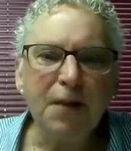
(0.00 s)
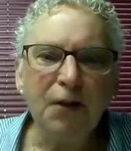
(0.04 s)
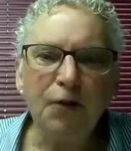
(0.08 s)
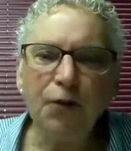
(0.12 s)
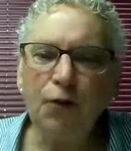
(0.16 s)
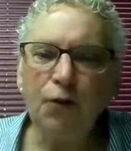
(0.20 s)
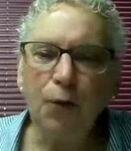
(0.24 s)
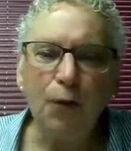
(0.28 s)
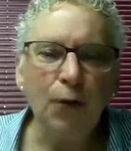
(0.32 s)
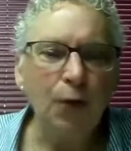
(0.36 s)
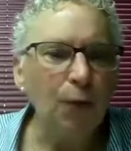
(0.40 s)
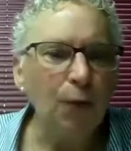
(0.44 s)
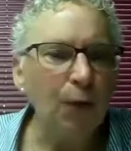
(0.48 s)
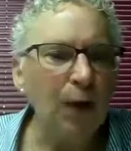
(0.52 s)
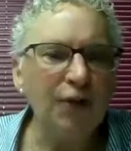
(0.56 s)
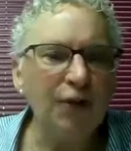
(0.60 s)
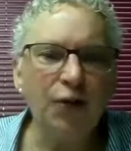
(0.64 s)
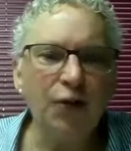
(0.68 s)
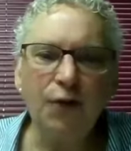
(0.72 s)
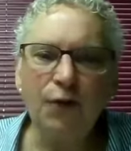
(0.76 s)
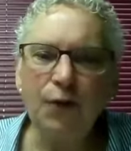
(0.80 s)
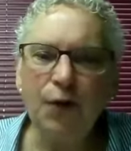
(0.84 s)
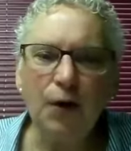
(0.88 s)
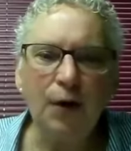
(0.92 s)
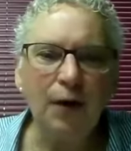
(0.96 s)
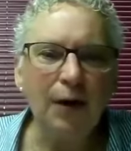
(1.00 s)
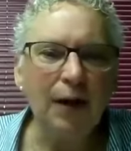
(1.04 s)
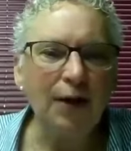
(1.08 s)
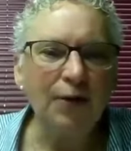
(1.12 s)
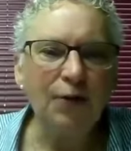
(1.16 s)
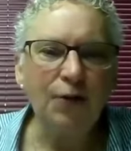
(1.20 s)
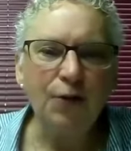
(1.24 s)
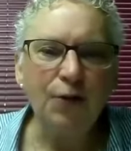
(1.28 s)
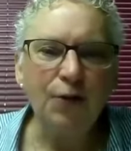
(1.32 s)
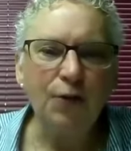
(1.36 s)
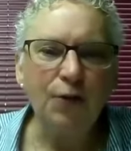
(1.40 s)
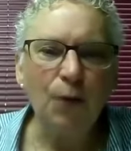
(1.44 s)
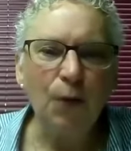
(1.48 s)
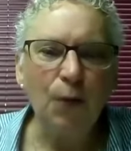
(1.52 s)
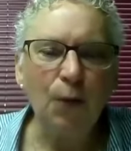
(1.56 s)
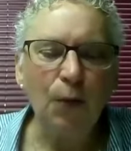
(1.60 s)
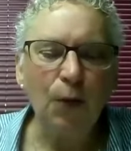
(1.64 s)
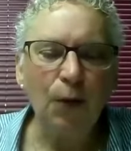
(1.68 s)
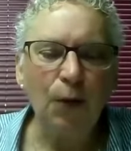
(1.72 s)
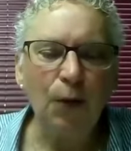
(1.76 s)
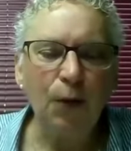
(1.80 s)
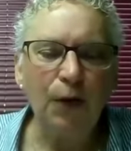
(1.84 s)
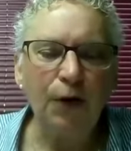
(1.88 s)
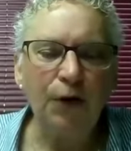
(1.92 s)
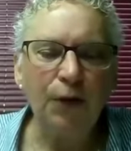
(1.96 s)
So in the rest of our lessons, what
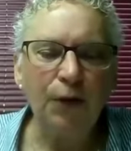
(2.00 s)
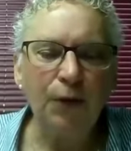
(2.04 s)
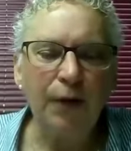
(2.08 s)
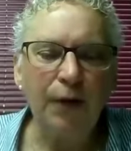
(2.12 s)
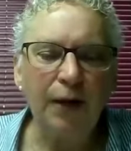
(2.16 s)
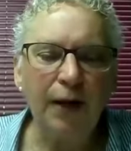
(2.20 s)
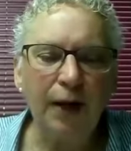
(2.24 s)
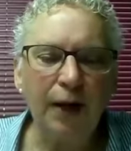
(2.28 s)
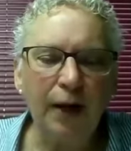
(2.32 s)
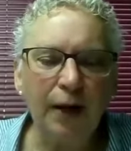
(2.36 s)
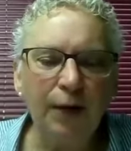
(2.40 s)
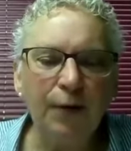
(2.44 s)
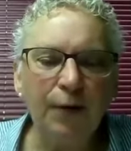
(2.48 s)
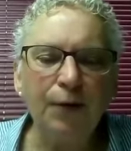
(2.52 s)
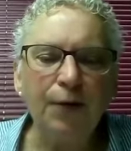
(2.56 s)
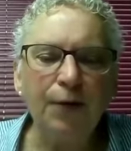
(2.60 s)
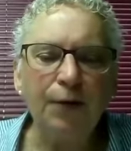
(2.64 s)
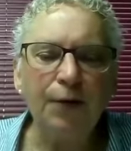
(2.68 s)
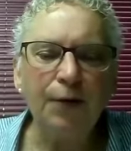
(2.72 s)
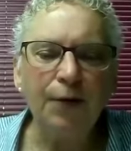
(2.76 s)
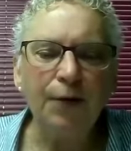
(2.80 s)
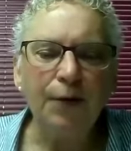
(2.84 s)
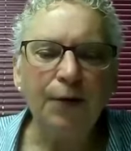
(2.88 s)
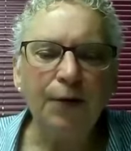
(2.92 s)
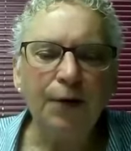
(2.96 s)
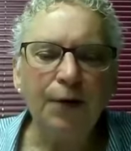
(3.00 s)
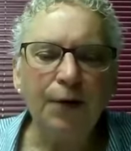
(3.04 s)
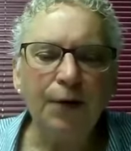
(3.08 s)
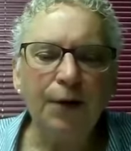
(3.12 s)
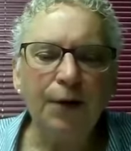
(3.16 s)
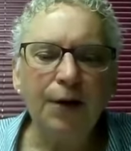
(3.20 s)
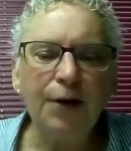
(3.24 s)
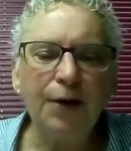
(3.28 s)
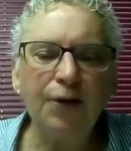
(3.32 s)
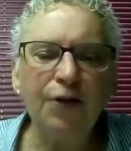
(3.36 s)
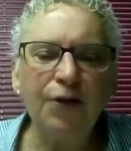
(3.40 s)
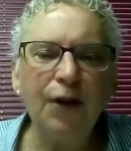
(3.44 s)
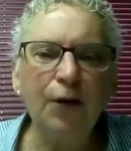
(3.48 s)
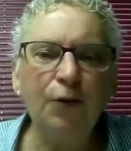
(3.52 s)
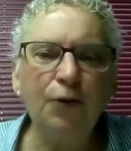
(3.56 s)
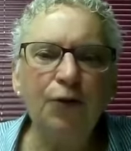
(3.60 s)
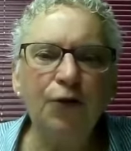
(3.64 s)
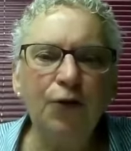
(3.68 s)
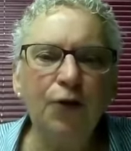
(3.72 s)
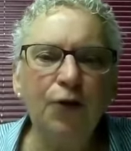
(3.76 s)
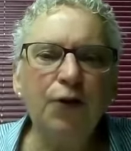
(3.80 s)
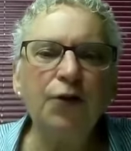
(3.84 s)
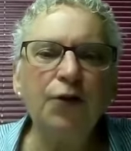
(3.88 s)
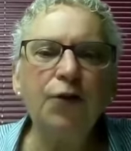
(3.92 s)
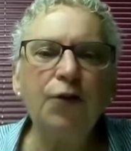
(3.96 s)
we're going to encounter is how
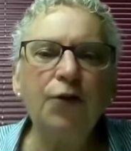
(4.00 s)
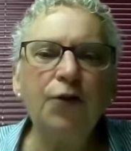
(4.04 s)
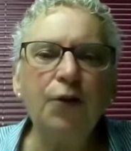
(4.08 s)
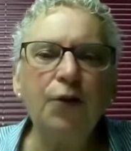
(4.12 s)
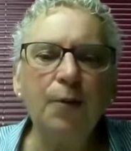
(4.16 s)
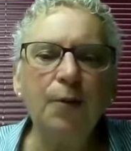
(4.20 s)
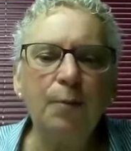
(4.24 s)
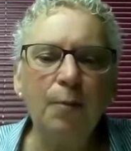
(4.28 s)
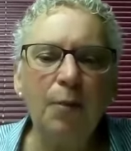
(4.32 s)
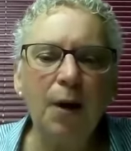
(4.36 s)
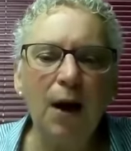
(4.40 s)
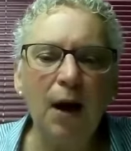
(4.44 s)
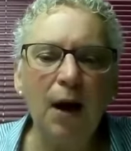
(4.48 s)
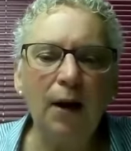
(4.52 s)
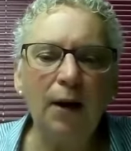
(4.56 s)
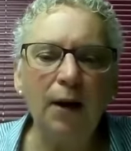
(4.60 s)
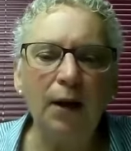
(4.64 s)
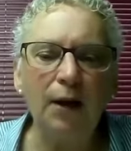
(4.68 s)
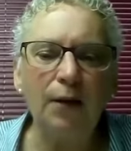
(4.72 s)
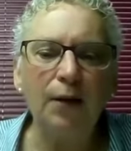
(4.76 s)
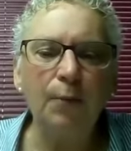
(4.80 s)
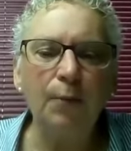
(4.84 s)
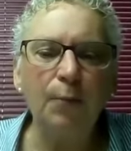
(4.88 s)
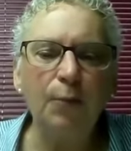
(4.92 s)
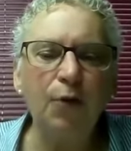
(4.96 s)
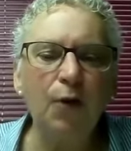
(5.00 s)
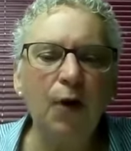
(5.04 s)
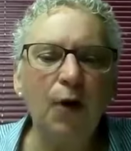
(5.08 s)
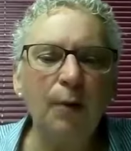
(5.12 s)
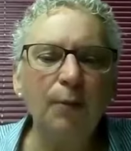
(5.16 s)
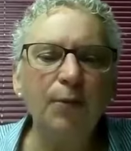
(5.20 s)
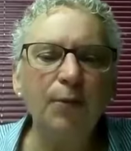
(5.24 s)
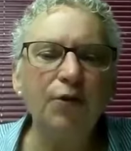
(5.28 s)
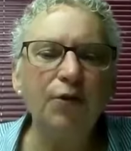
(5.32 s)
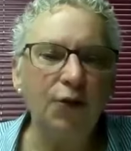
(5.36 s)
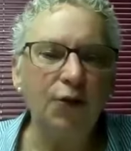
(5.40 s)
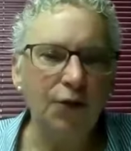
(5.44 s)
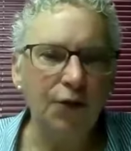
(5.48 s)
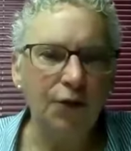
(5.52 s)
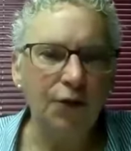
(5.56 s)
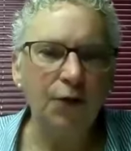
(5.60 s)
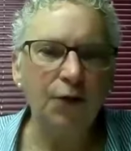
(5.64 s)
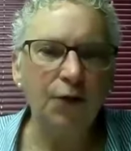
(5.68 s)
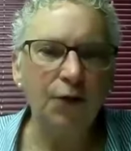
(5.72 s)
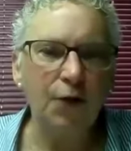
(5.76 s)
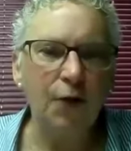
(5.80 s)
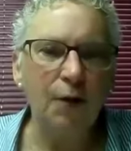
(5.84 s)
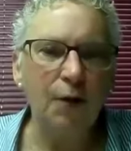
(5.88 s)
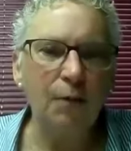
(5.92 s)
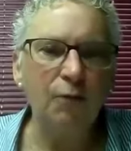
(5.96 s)
Jesus embodied the promises of
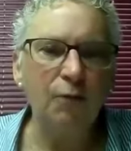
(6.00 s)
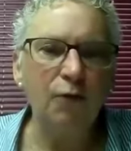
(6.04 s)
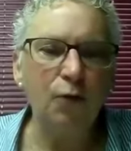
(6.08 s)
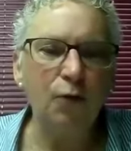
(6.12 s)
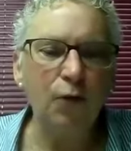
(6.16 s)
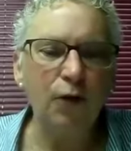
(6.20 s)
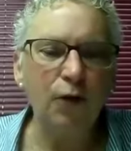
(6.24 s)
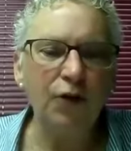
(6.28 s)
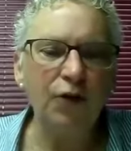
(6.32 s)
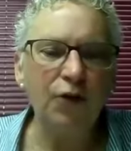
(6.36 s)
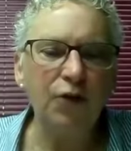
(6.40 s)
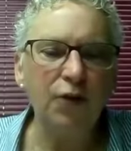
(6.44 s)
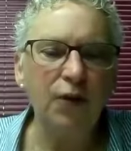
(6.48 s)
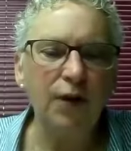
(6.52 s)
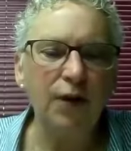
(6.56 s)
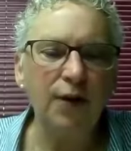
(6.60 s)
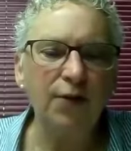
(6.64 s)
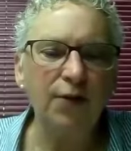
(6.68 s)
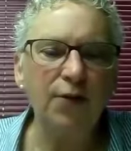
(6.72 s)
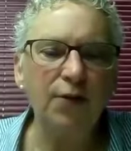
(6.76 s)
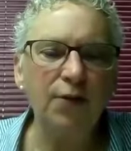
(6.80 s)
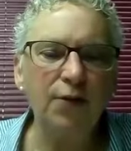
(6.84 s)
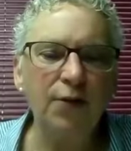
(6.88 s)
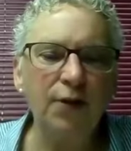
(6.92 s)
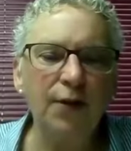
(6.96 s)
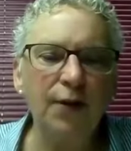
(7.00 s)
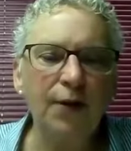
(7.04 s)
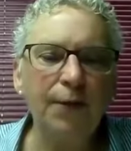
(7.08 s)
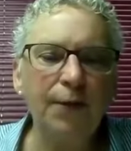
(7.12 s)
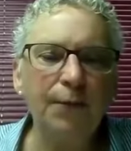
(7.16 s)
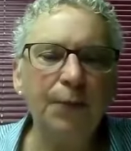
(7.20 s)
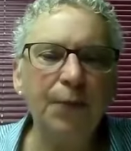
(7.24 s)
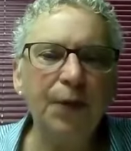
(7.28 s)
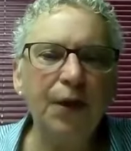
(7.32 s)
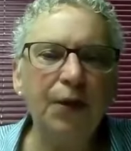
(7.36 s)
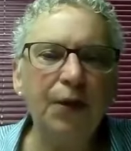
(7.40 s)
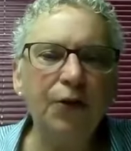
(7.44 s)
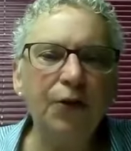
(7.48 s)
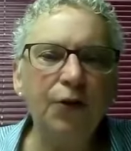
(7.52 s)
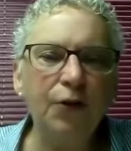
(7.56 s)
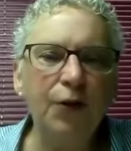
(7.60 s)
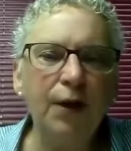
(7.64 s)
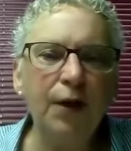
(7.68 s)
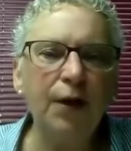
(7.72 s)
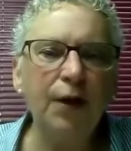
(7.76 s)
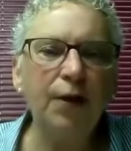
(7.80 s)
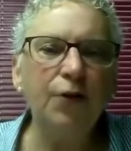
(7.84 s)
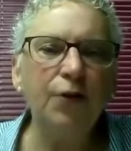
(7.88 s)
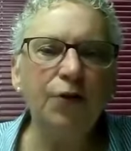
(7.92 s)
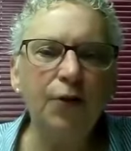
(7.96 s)
Psalm 46 in
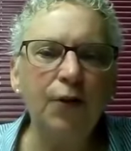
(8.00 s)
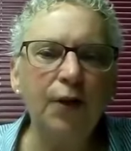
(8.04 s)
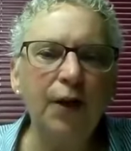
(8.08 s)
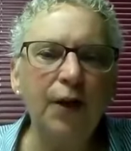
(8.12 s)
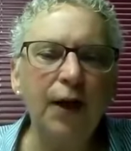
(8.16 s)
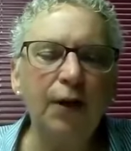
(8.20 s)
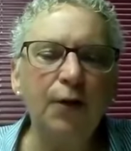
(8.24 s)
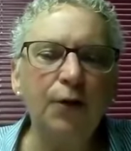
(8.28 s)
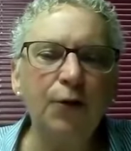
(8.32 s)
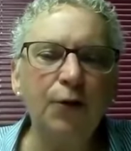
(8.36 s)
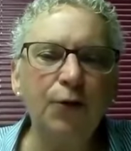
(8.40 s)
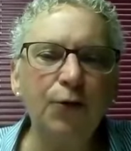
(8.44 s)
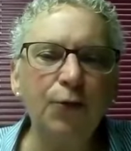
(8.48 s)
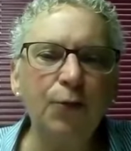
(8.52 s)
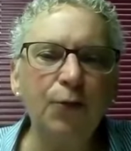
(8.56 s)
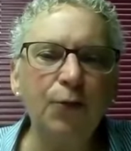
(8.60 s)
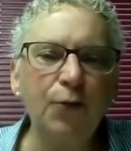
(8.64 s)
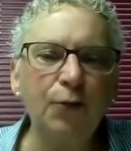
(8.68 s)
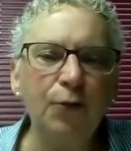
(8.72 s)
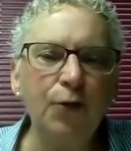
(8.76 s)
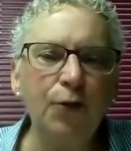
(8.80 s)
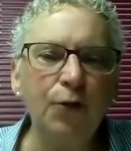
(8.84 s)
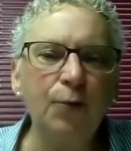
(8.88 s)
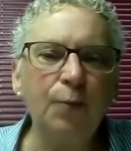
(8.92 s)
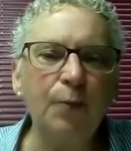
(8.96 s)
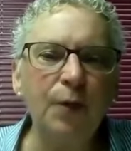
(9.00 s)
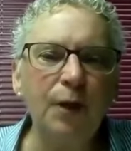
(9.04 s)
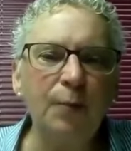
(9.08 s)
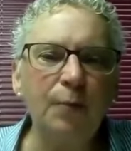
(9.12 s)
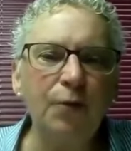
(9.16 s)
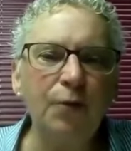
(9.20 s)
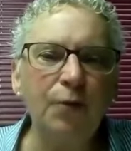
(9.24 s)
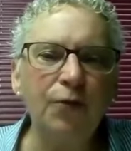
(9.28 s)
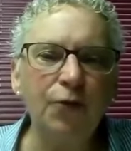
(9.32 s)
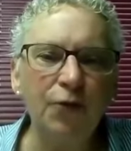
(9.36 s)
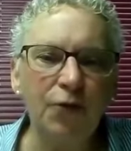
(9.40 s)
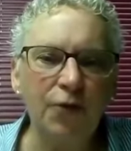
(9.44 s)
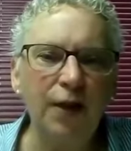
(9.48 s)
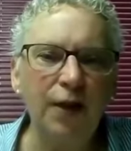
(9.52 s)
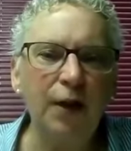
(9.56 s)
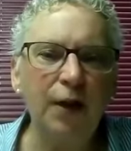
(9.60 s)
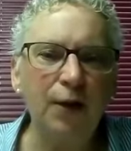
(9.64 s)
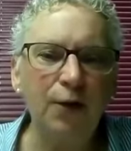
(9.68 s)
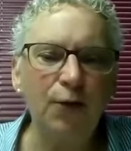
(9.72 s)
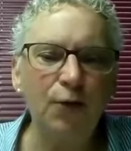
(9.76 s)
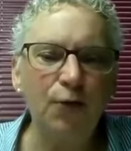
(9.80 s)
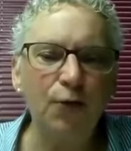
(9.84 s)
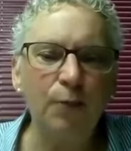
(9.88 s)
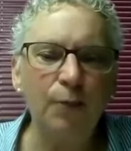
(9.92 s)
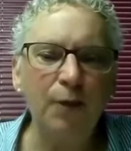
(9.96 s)
his encounters with real people just
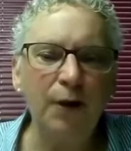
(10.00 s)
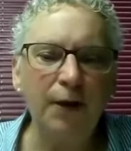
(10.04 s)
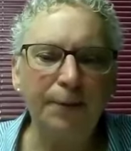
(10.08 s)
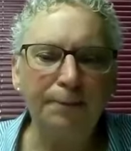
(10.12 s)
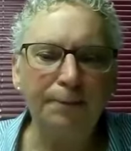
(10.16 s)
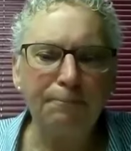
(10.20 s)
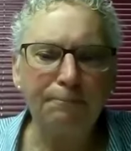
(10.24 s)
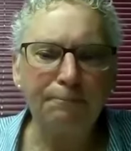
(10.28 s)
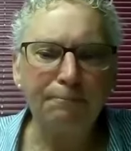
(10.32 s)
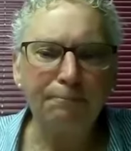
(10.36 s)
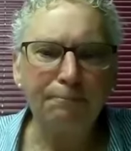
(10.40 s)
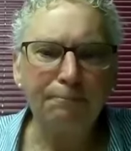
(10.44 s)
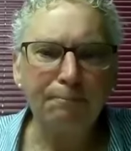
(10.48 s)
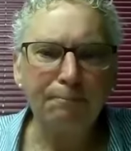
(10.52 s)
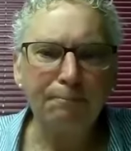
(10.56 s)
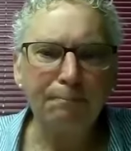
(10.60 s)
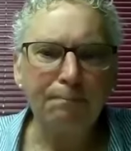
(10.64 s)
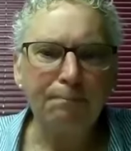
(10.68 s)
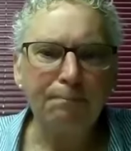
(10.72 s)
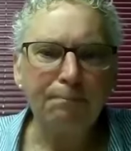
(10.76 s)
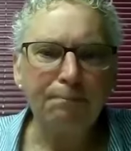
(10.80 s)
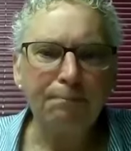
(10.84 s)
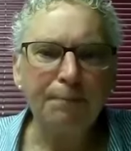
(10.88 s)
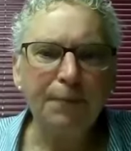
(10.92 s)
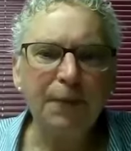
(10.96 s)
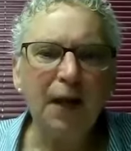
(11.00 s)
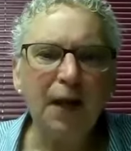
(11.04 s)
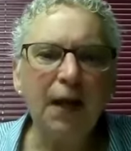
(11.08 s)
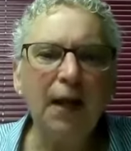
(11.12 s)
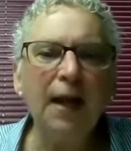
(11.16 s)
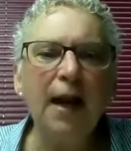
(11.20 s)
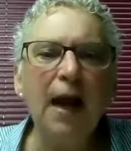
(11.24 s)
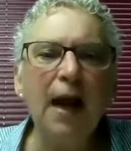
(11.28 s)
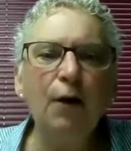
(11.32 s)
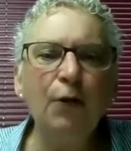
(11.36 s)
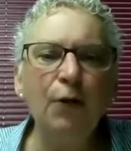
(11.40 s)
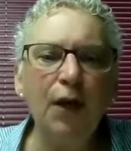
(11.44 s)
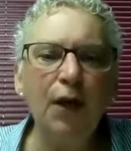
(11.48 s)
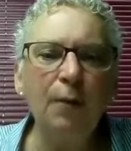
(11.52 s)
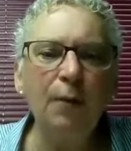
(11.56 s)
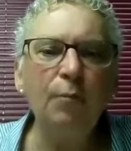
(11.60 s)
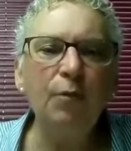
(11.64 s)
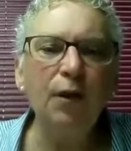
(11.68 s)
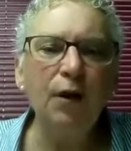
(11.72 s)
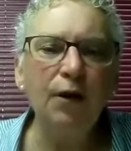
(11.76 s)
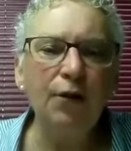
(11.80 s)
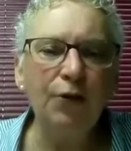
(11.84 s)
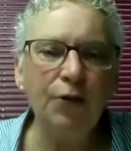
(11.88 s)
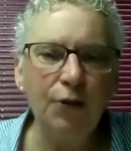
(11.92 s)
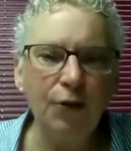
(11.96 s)
like you and me, and how they
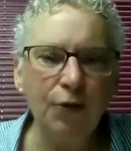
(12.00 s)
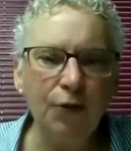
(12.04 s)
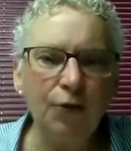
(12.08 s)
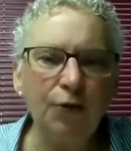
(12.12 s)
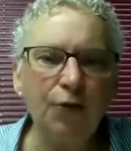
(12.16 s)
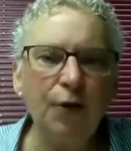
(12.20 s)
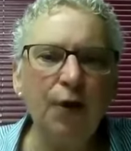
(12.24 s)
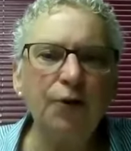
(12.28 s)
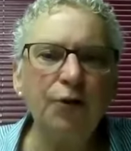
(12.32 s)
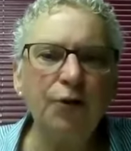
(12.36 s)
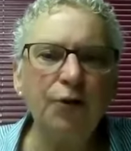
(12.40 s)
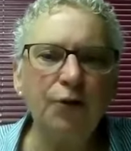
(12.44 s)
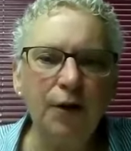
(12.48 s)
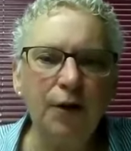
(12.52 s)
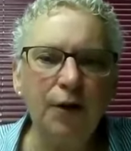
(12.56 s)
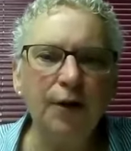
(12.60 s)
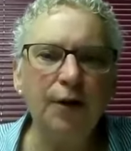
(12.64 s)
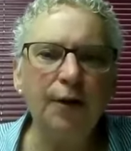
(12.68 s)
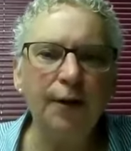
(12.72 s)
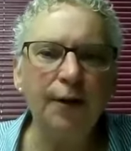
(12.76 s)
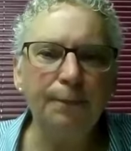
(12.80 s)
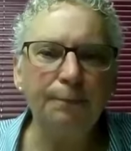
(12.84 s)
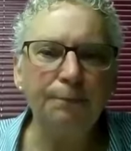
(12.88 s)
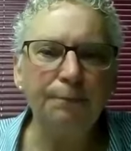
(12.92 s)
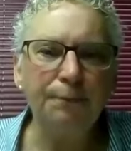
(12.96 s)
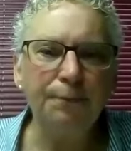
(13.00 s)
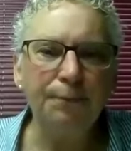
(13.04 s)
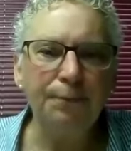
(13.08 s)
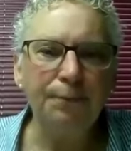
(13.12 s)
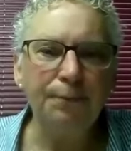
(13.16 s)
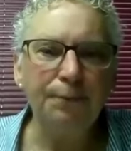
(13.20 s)
place their trust in him.